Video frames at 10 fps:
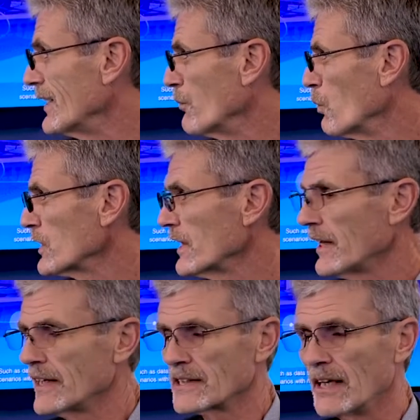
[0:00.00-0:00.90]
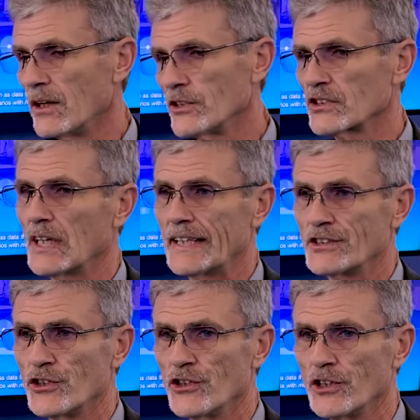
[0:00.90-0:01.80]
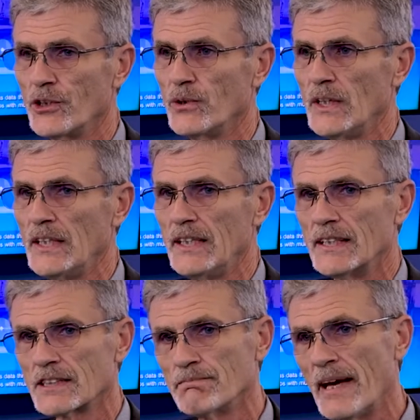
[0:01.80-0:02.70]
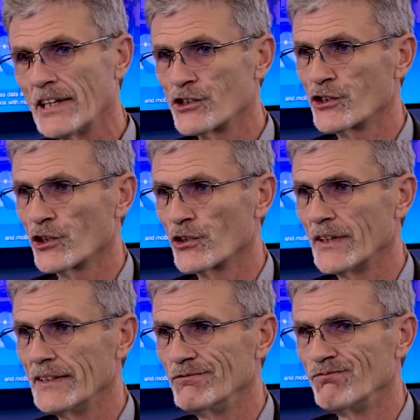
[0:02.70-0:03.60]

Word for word: one of the things I always like to do is make sure that